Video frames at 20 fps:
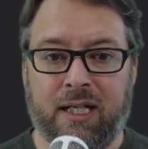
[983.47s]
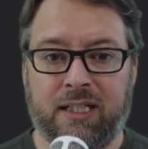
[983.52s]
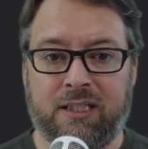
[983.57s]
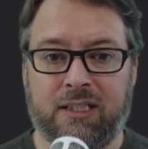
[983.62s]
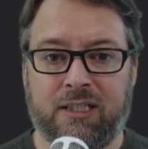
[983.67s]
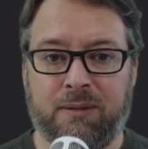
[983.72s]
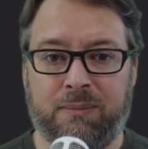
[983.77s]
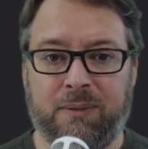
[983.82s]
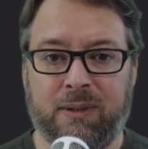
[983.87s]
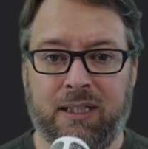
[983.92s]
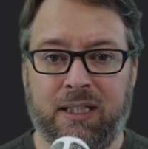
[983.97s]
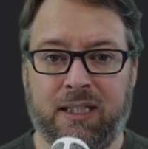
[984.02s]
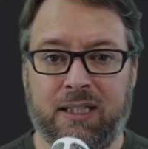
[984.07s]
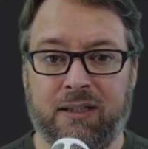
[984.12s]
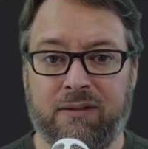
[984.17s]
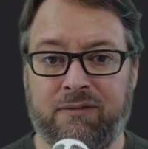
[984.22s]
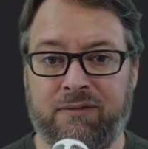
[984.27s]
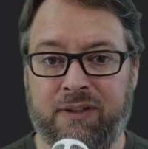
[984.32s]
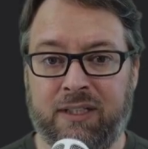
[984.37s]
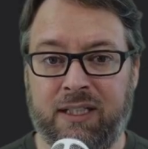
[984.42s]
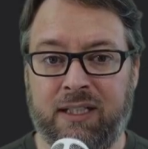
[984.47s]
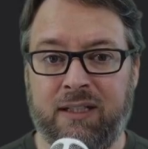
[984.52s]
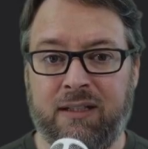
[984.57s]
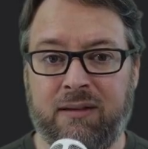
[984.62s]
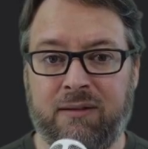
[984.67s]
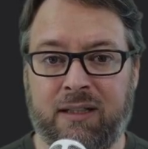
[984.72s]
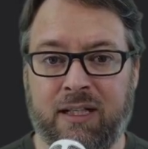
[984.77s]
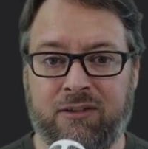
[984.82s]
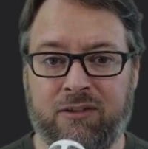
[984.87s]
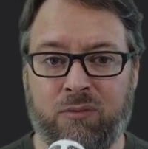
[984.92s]
HTTP
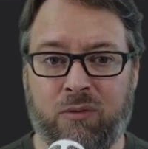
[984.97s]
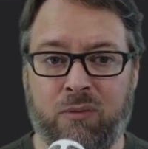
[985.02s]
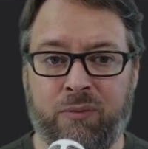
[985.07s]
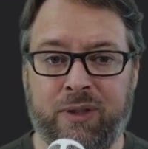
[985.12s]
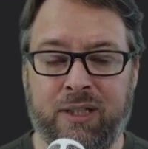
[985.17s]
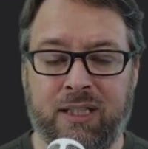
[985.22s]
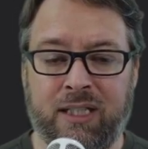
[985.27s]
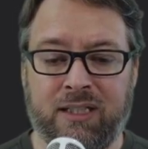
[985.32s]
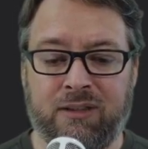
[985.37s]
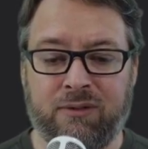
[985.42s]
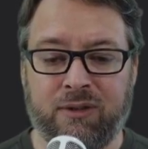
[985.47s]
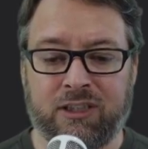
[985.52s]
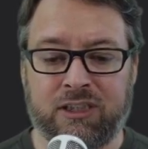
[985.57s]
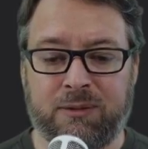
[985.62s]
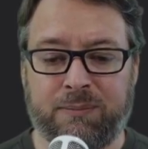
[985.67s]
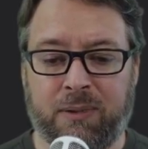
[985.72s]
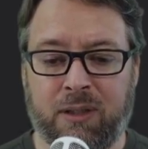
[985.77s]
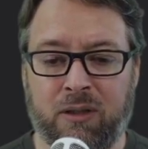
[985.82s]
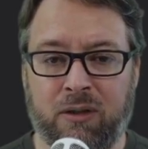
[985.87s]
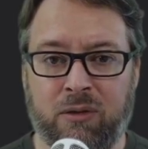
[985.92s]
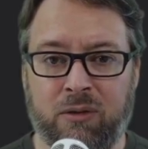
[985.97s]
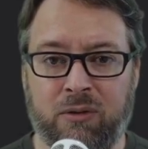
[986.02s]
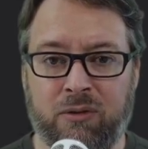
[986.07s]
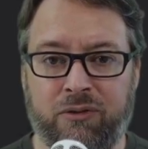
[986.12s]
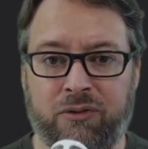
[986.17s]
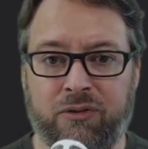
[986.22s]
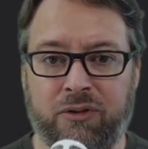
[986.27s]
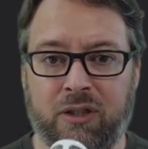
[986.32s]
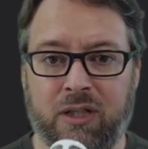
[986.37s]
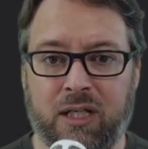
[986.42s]
ENV. That's the one we need to
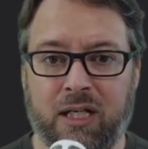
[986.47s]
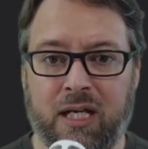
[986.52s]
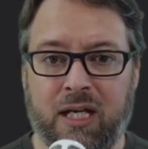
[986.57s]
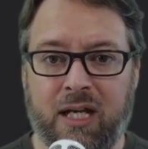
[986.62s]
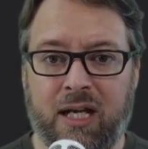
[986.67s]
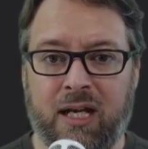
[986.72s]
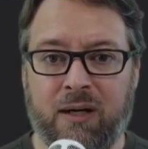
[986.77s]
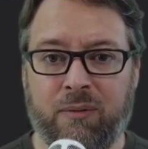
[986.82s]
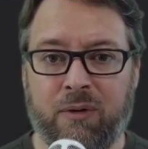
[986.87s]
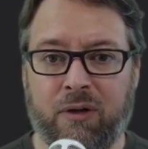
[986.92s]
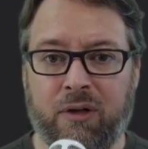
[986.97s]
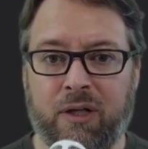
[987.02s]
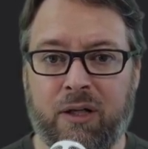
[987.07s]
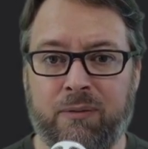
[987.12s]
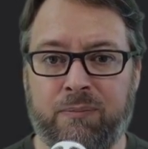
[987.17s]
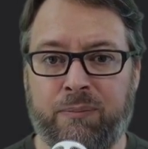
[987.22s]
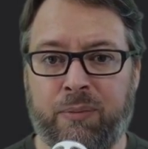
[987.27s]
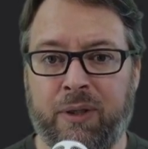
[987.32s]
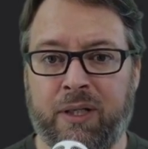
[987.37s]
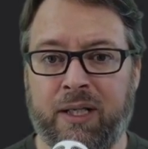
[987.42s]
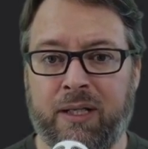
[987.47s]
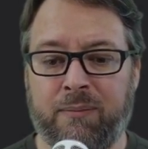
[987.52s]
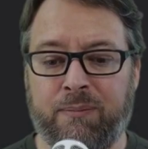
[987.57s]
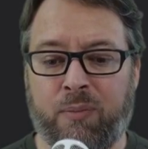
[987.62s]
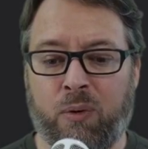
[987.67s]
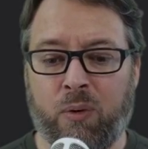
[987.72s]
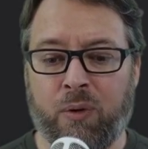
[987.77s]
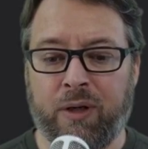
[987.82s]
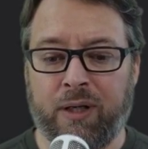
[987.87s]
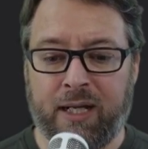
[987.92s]
expose, and we're going to put in
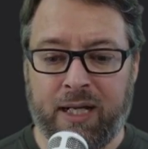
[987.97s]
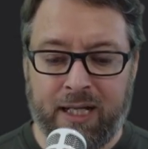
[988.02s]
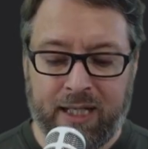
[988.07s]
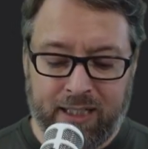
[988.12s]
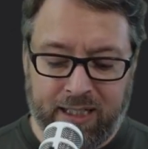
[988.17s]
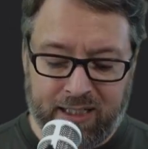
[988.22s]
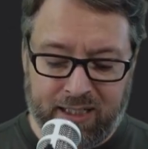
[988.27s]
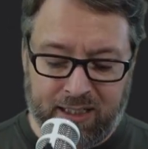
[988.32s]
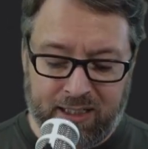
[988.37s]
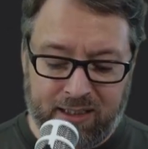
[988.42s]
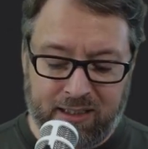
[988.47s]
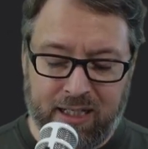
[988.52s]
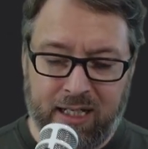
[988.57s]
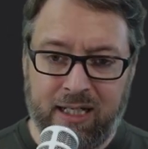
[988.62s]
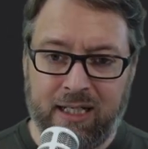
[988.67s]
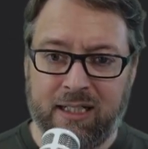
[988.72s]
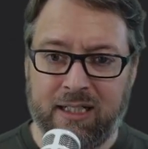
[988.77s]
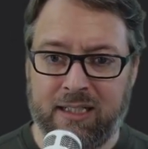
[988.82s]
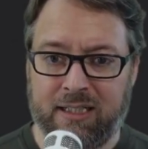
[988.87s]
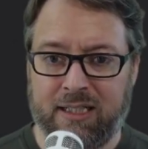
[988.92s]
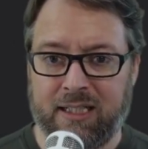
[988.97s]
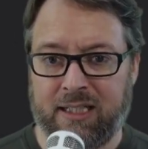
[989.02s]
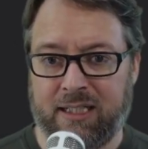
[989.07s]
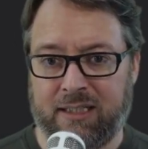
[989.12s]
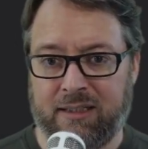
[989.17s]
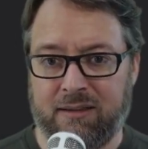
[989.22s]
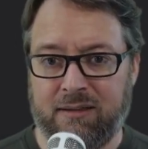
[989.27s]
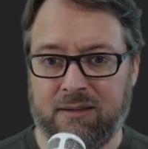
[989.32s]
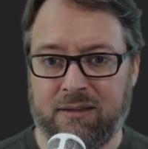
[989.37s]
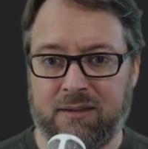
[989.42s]
port 8888
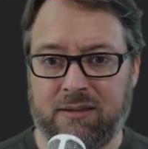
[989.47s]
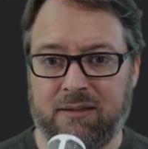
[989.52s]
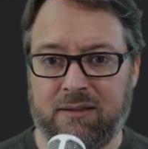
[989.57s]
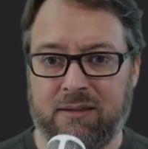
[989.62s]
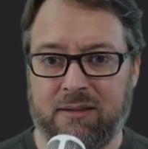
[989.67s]
again.